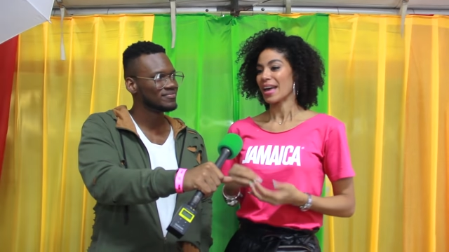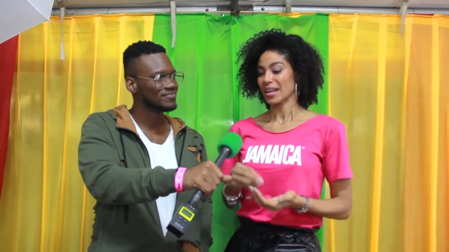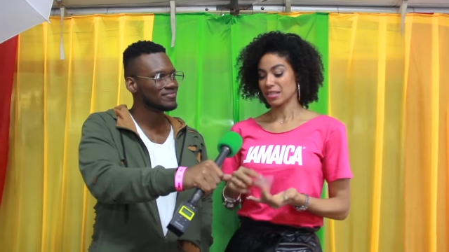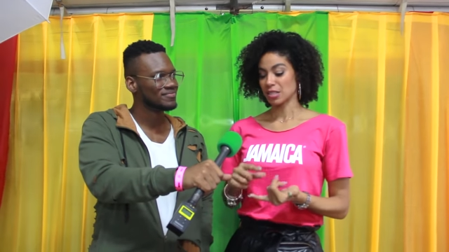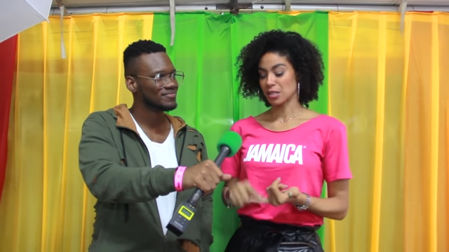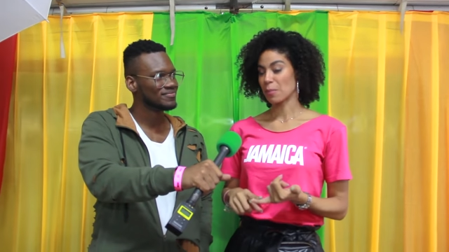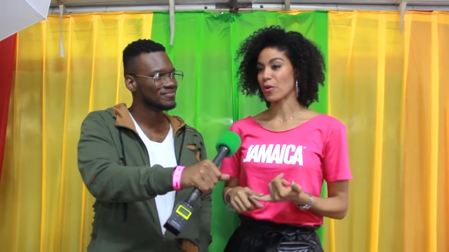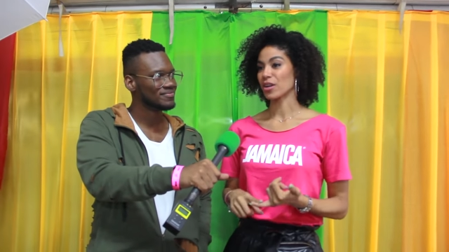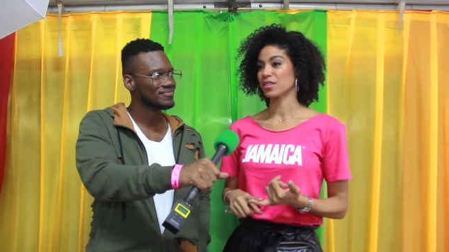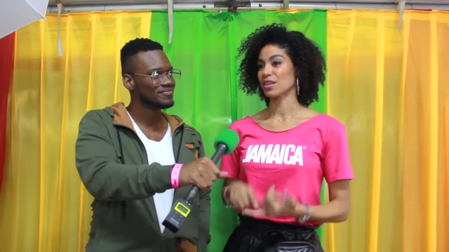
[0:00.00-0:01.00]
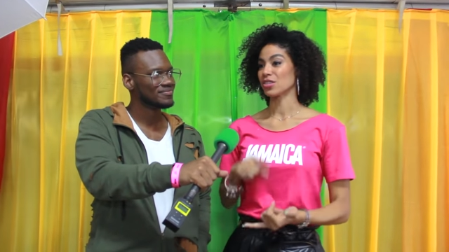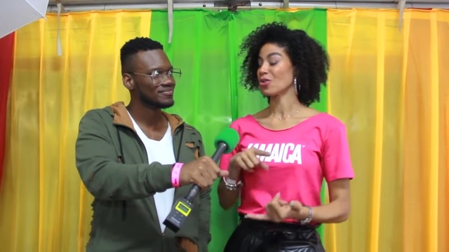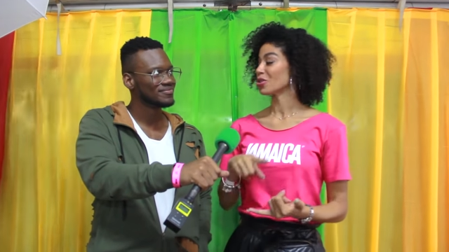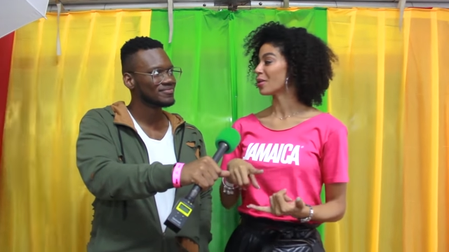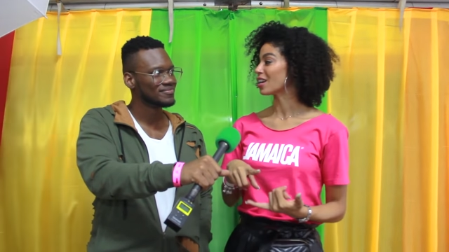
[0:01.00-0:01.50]
Speaker 1: it is important how
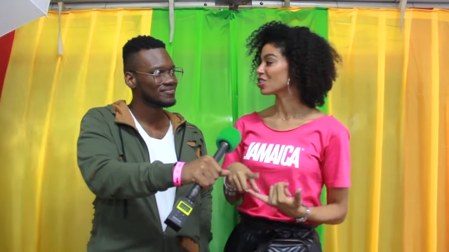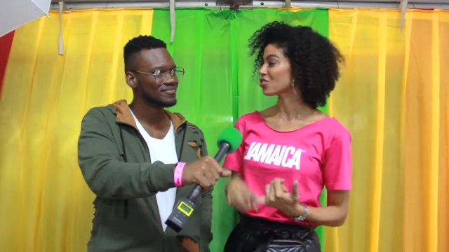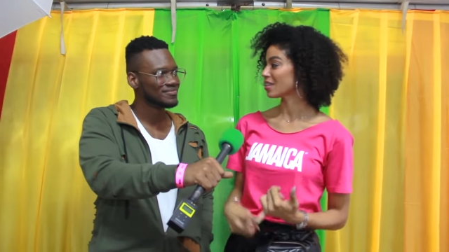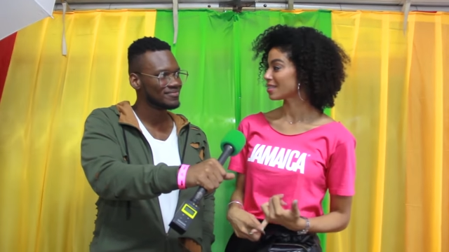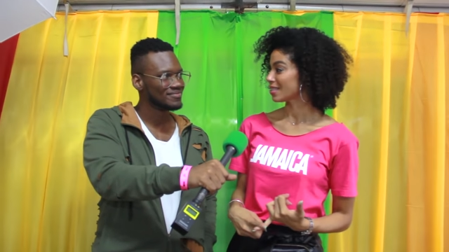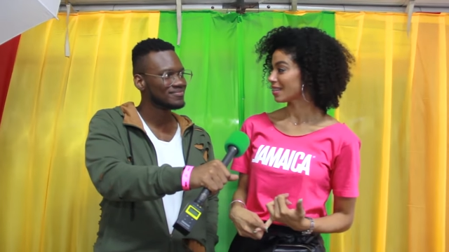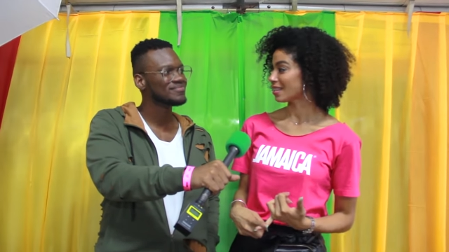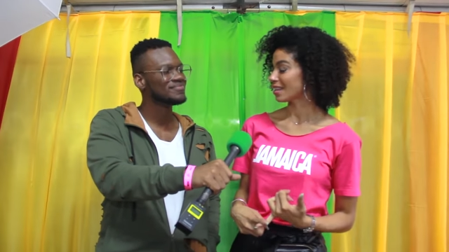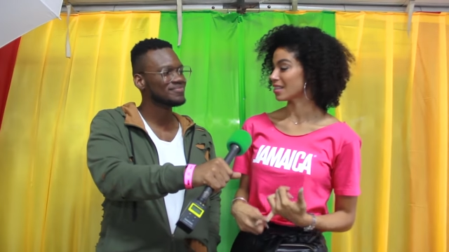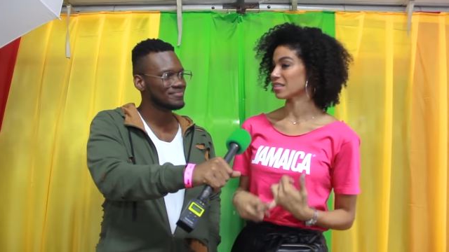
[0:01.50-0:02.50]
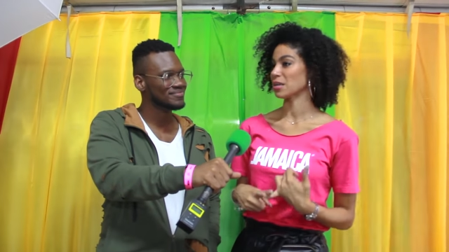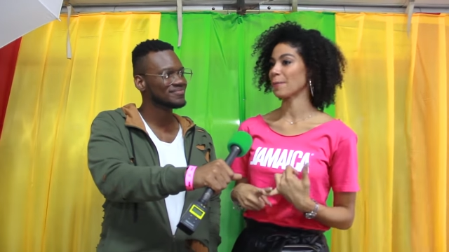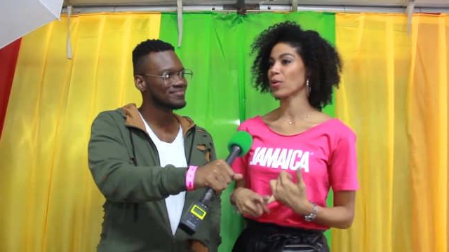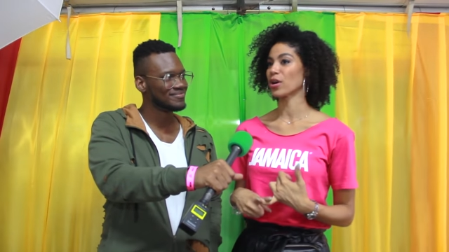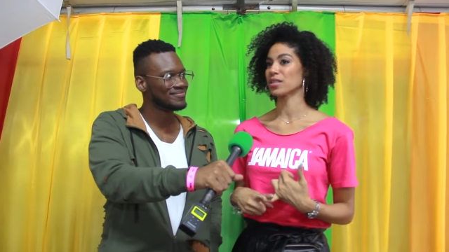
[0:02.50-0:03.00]
you are treated, it is
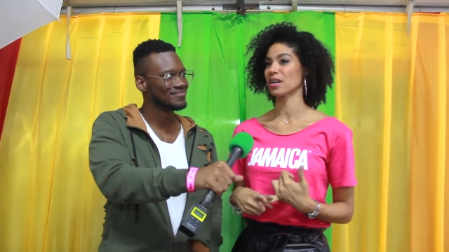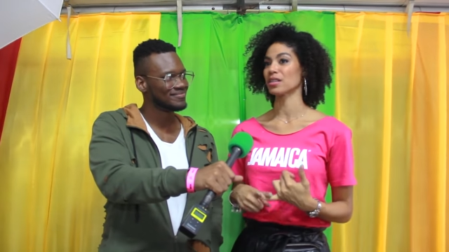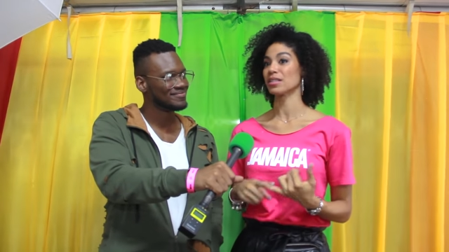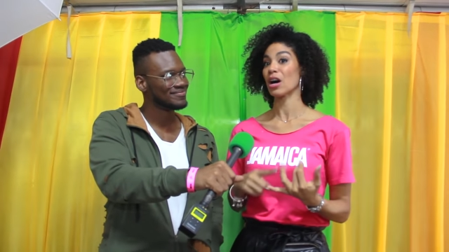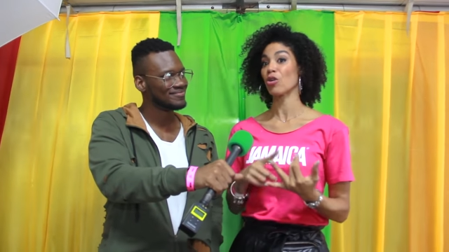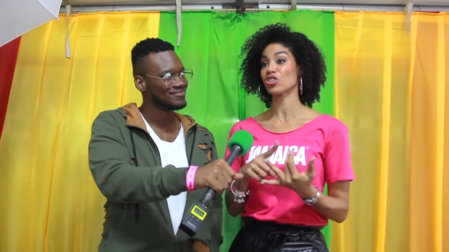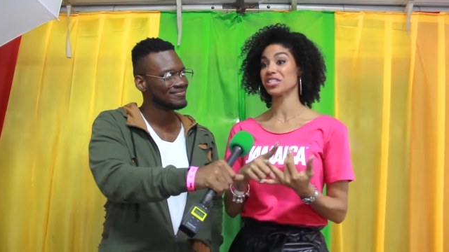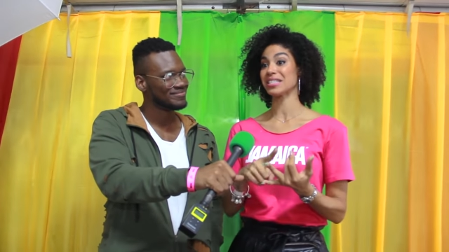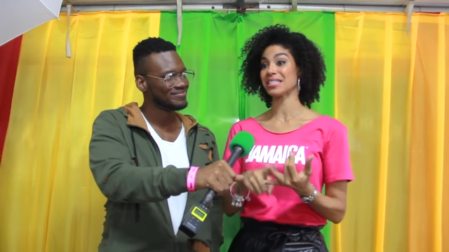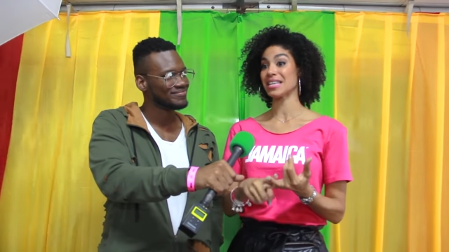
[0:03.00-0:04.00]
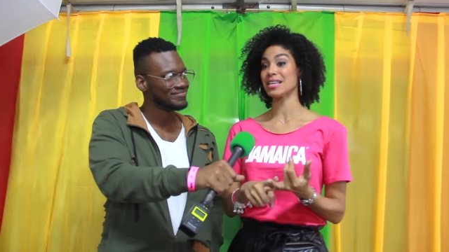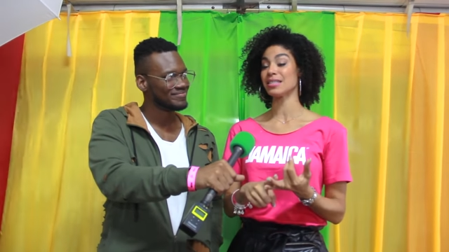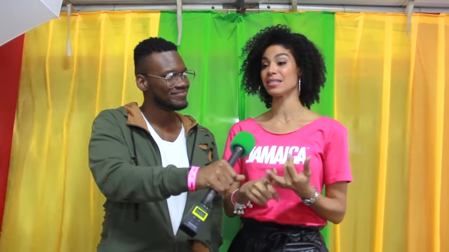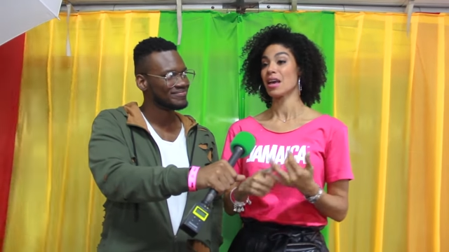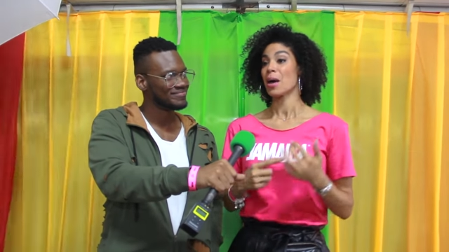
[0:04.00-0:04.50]
important how she
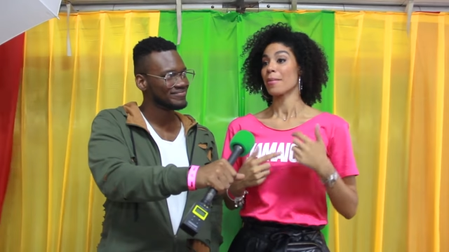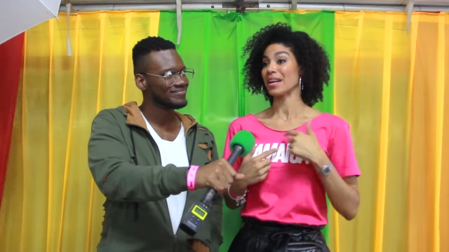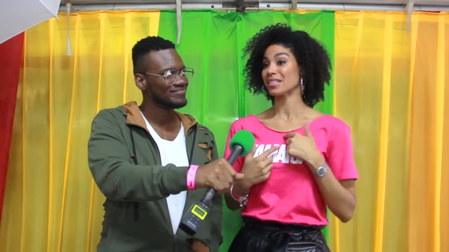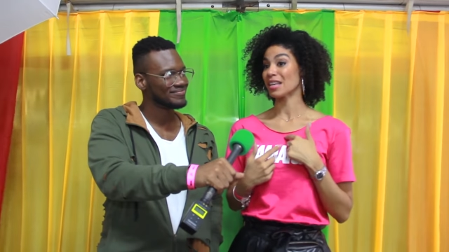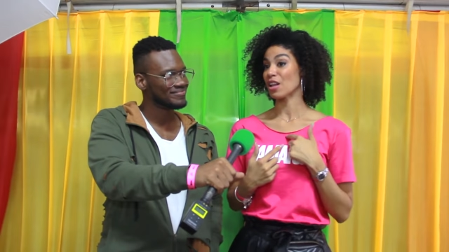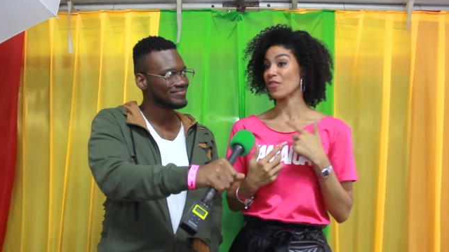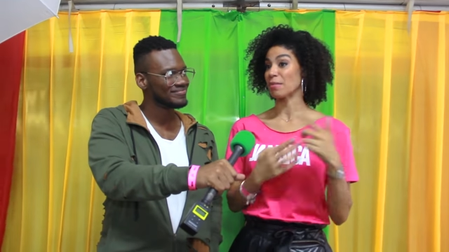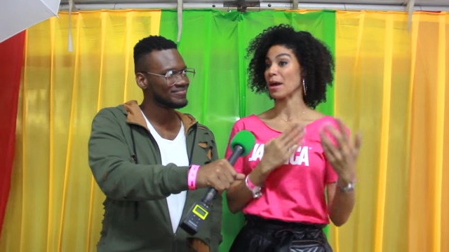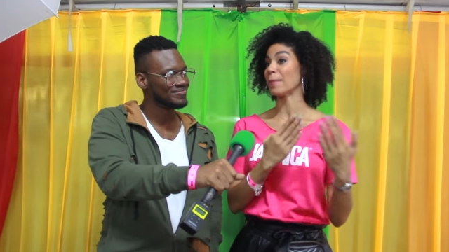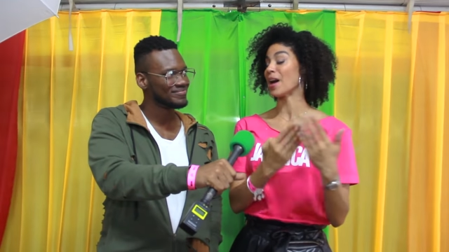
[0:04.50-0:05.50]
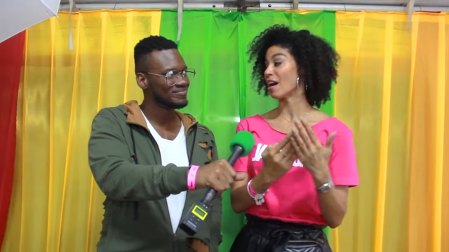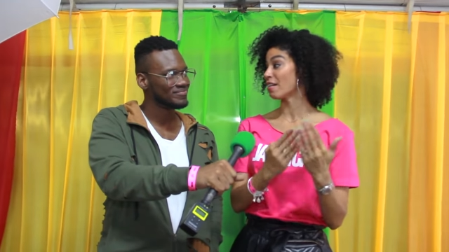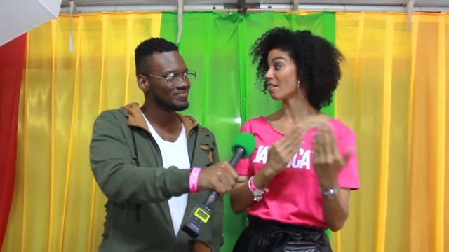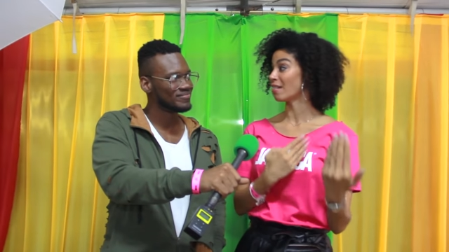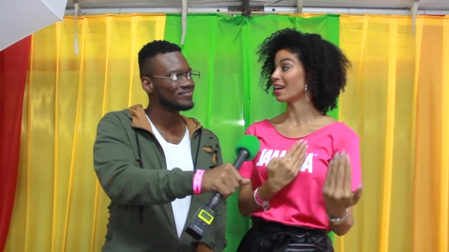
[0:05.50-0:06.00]
sees myself and my
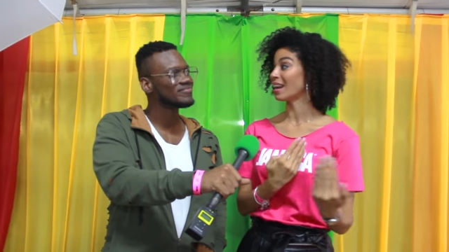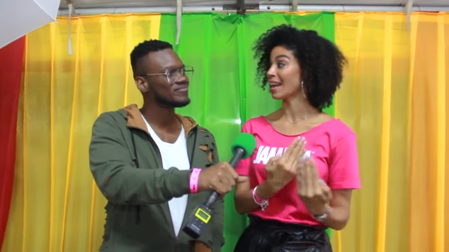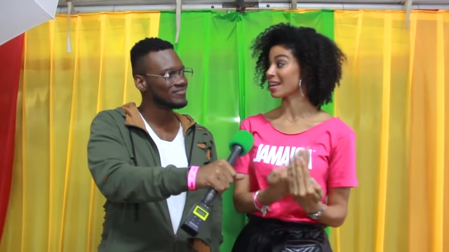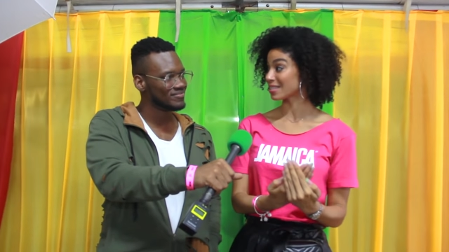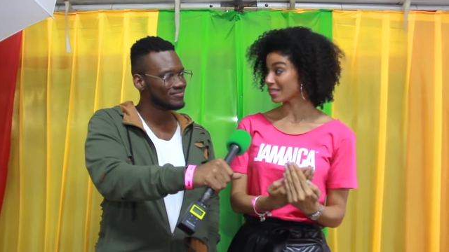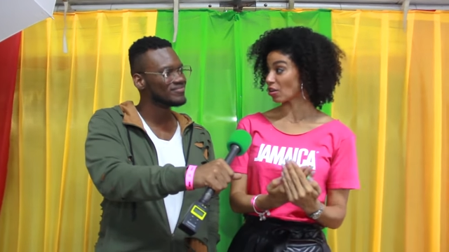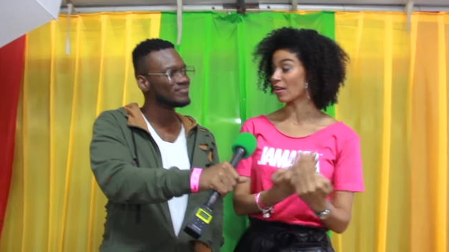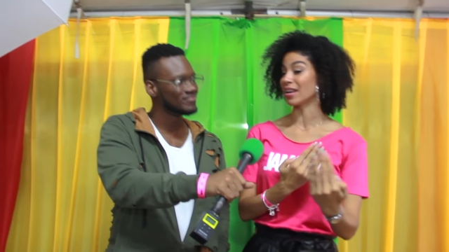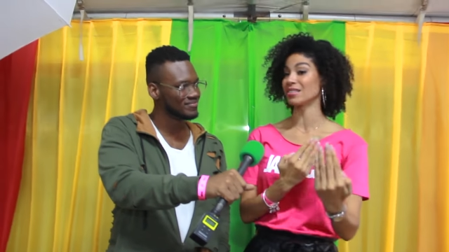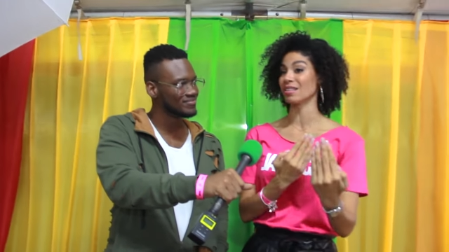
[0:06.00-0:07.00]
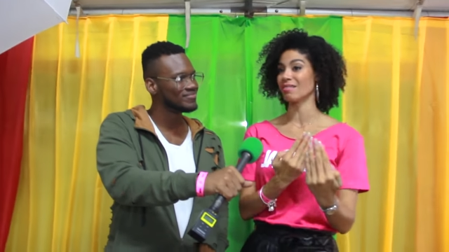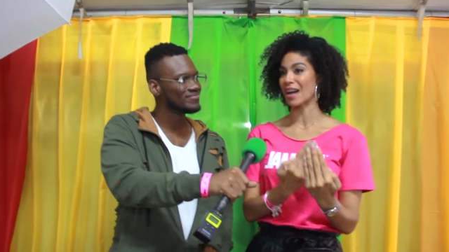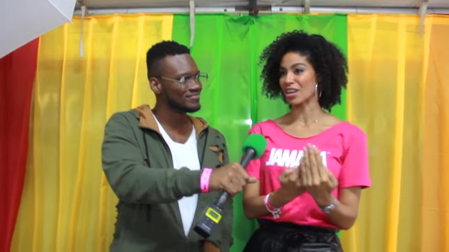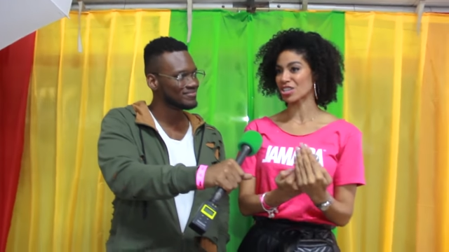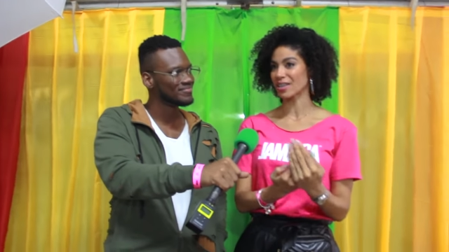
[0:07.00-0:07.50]
partner relate, or
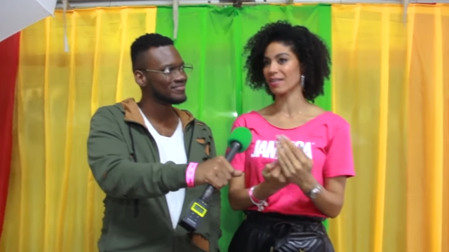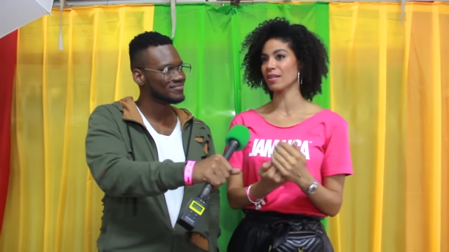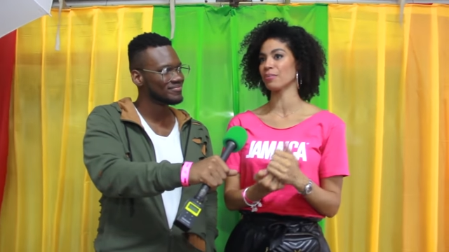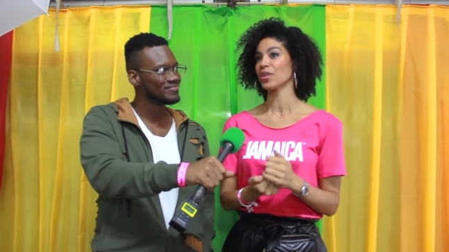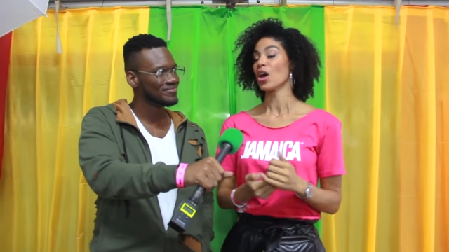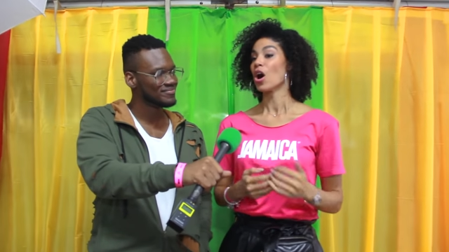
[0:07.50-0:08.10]
interaction,